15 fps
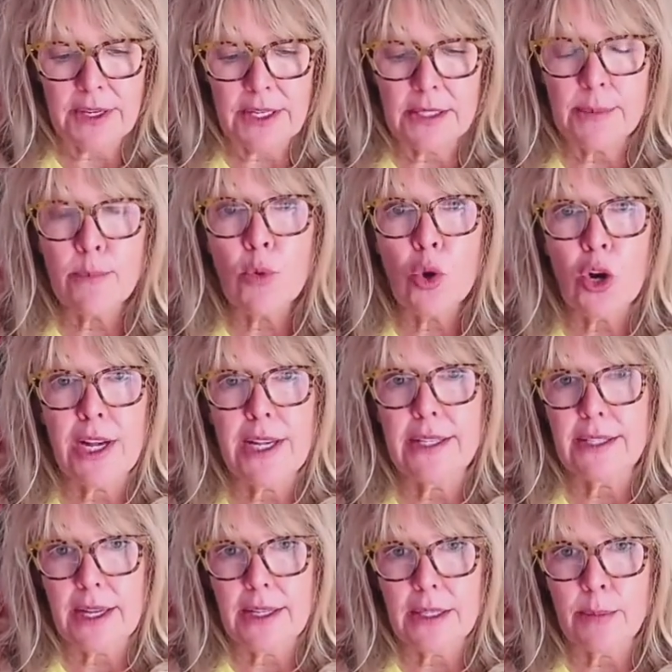is more
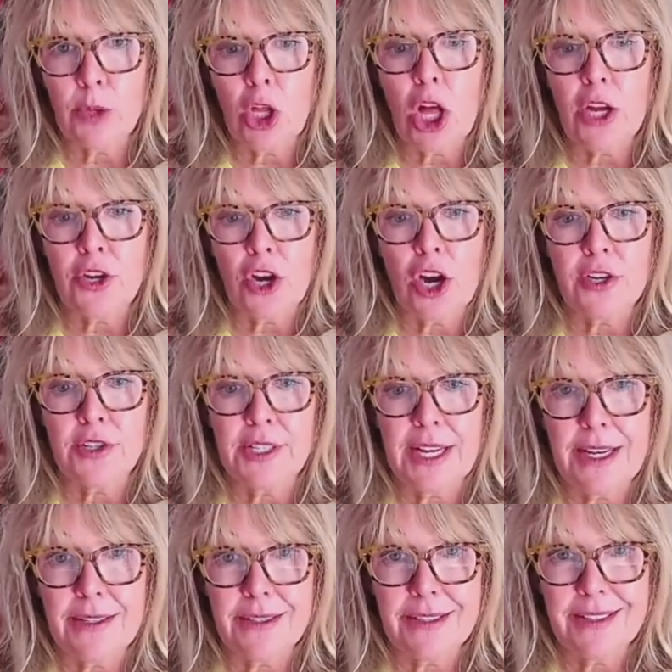accessible on hard
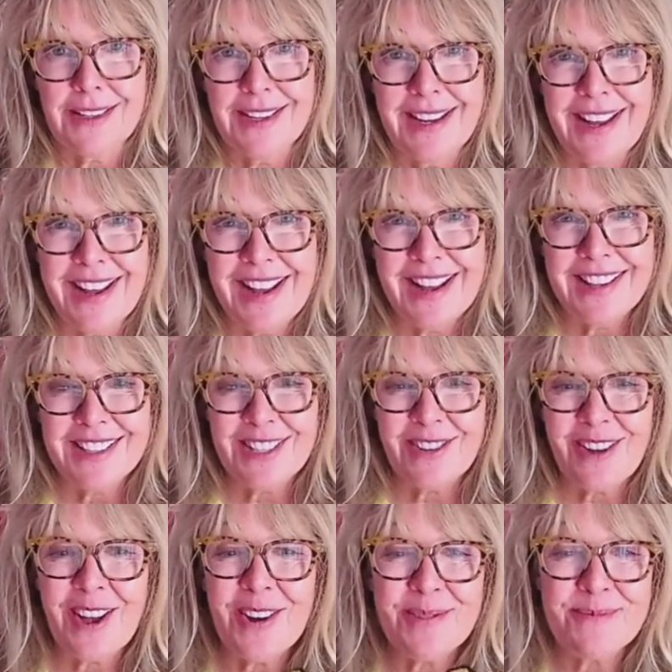days. So
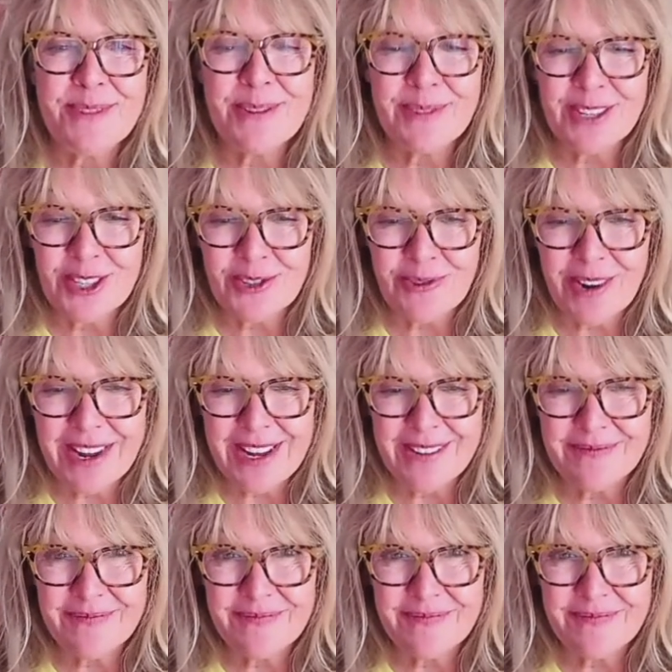I hope you enjoy.